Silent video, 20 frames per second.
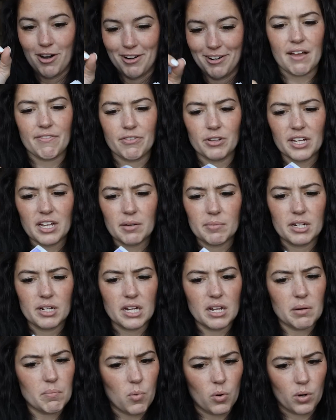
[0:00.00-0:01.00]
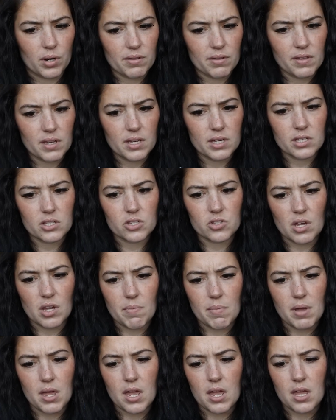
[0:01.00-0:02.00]
I feel like I'm gonna need more of these, so I
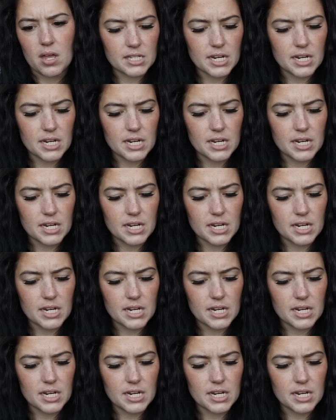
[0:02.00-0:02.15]
may